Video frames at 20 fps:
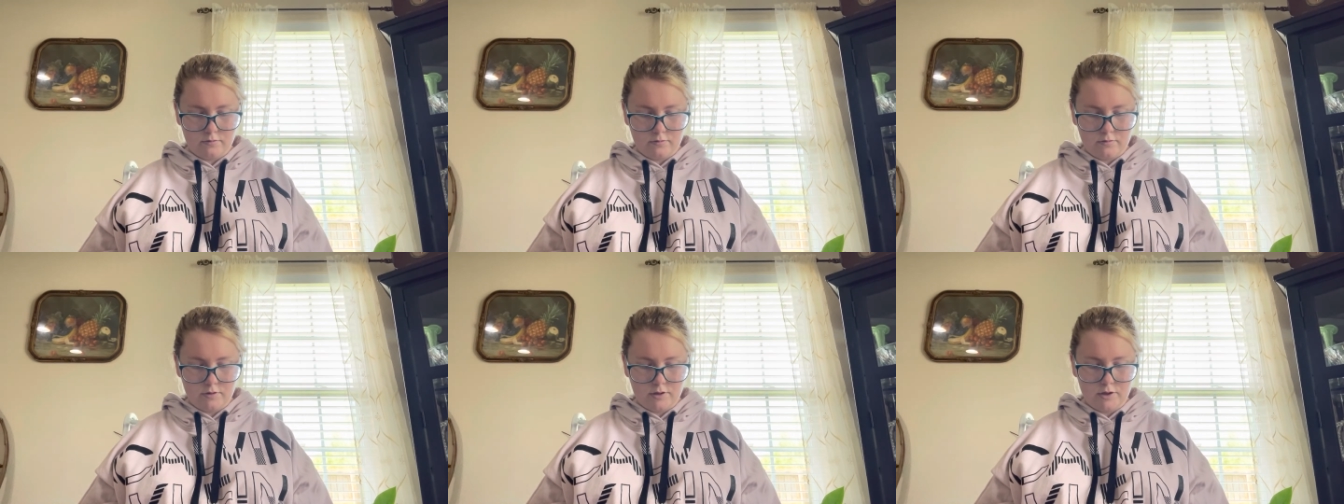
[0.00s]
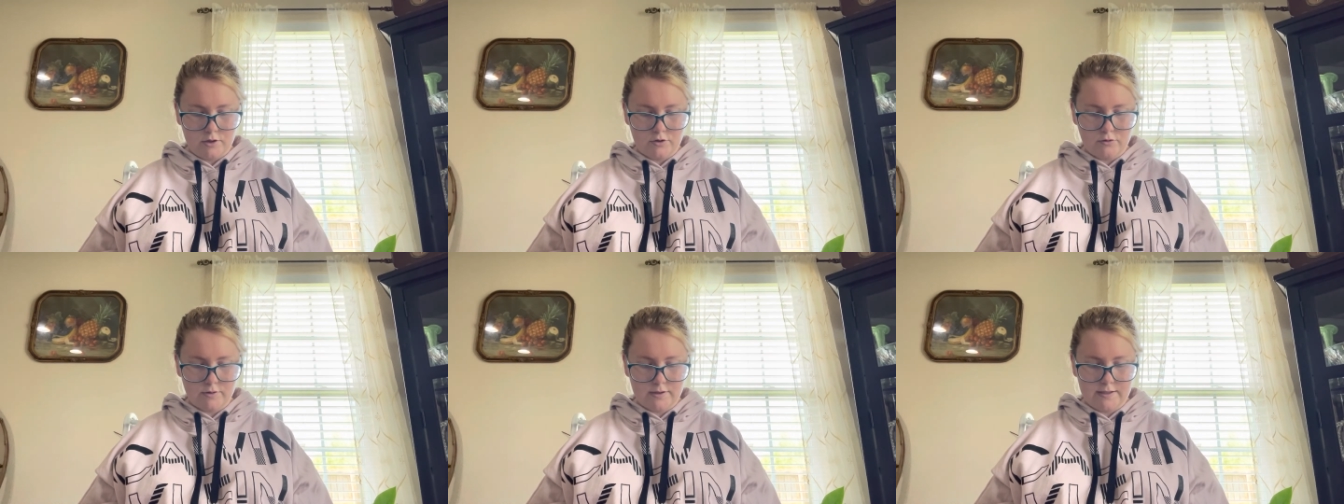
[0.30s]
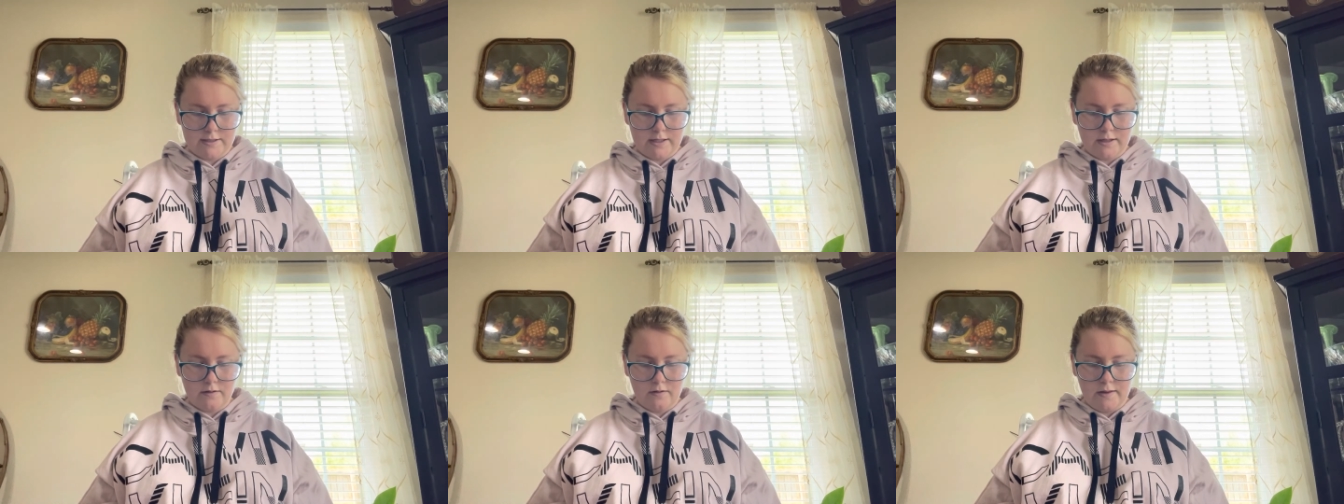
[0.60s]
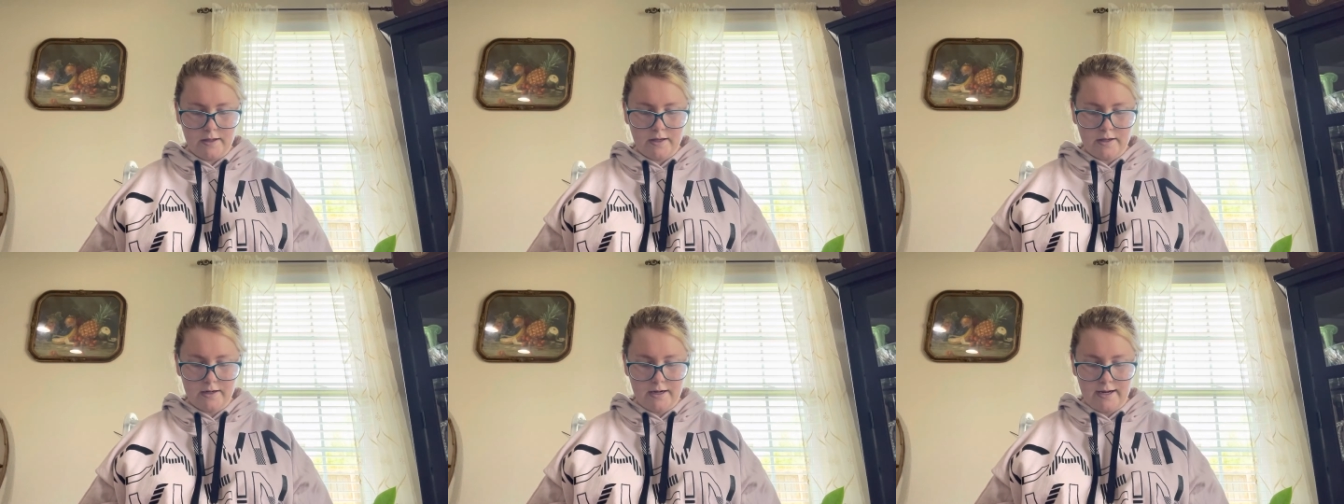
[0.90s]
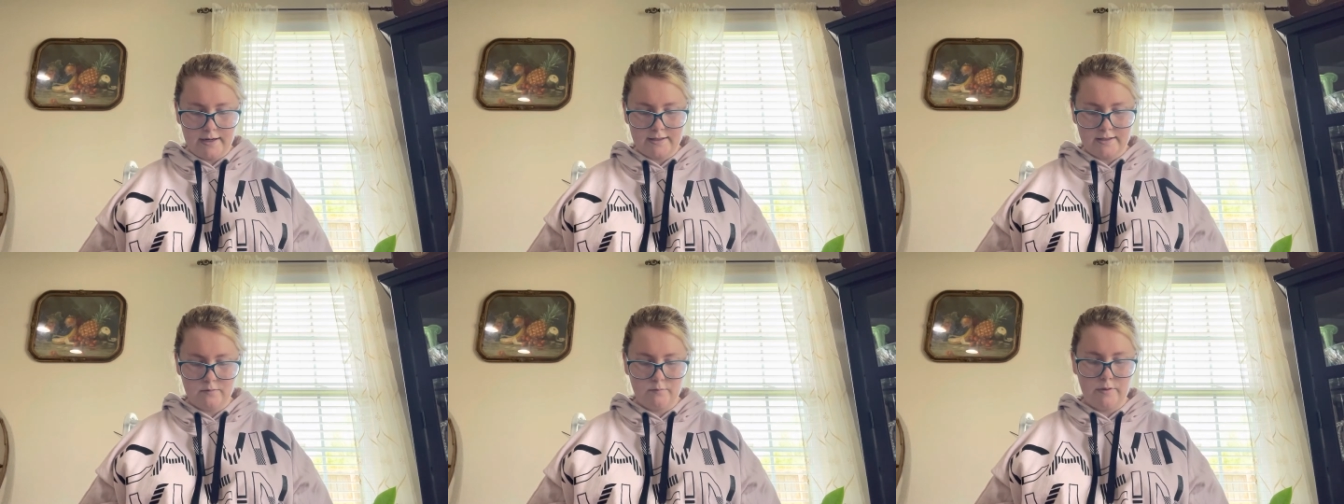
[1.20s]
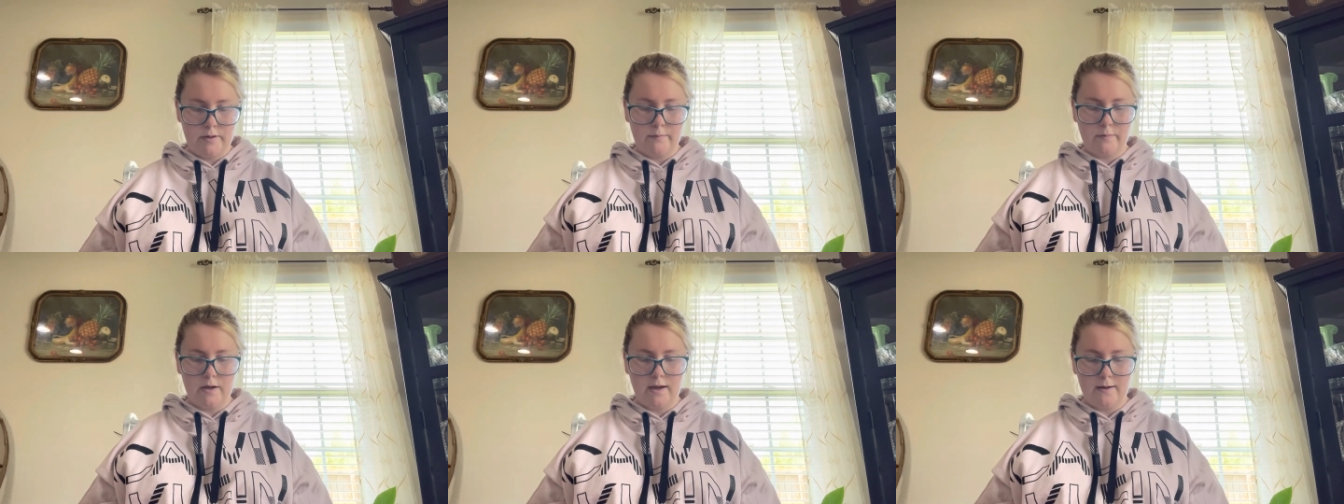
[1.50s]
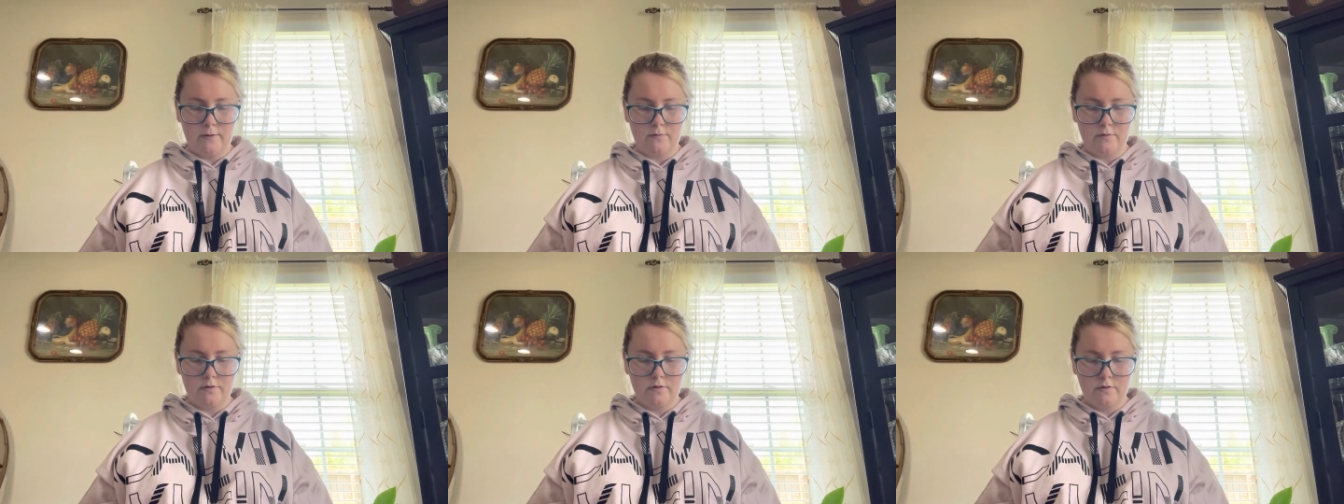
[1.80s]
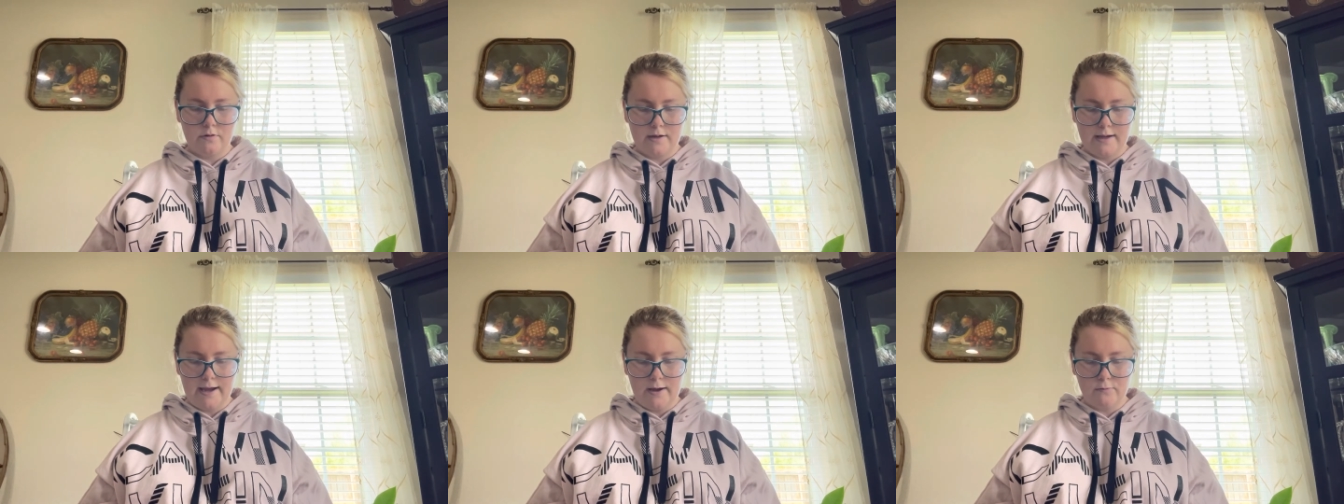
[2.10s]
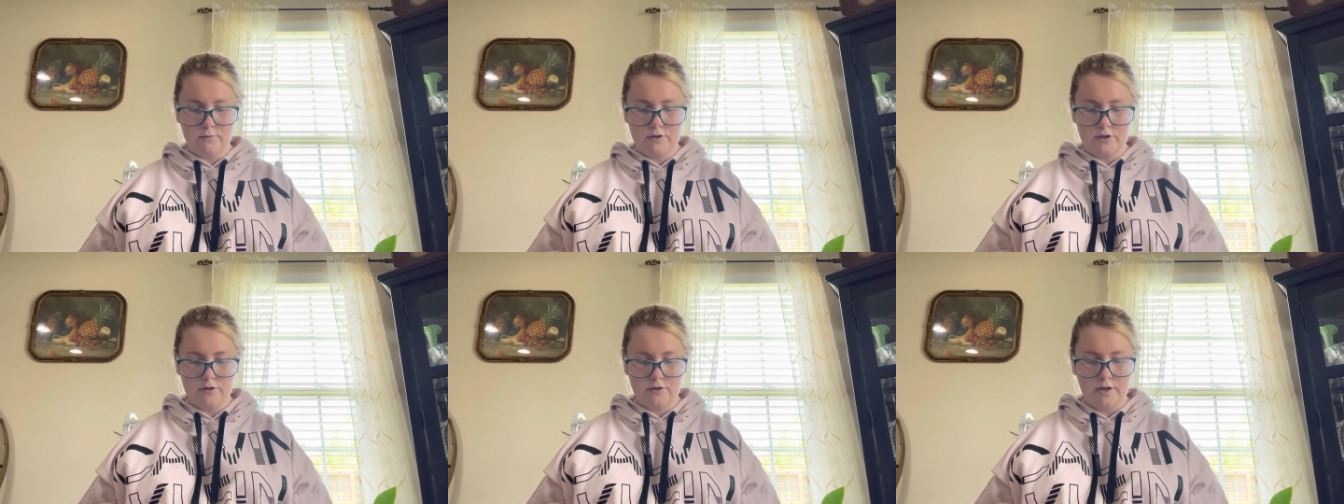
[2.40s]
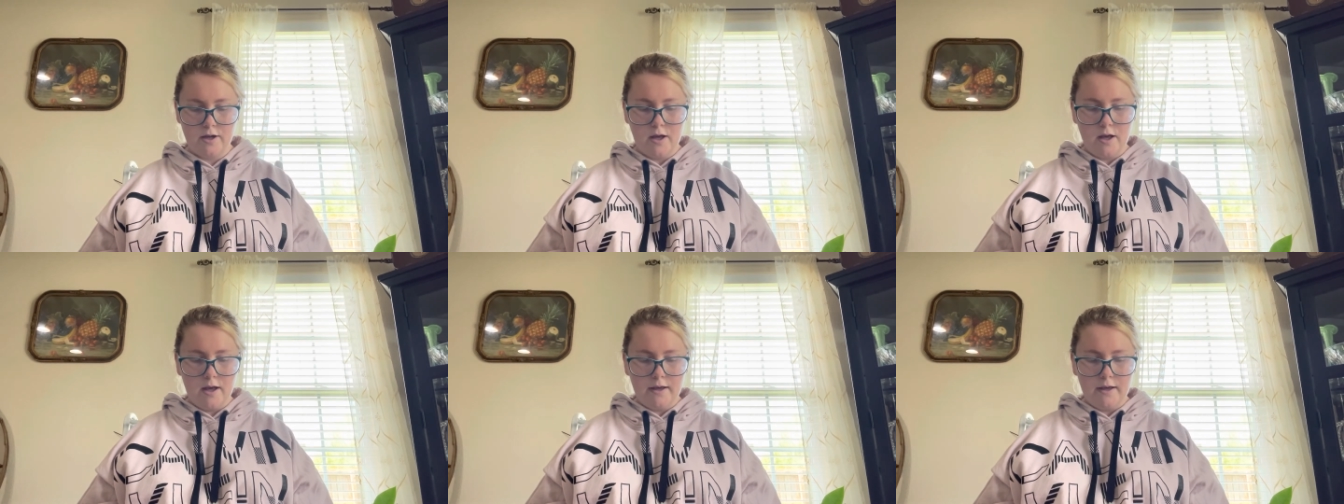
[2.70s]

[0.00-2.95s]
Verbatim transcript: intrinsically connected, Pip countered.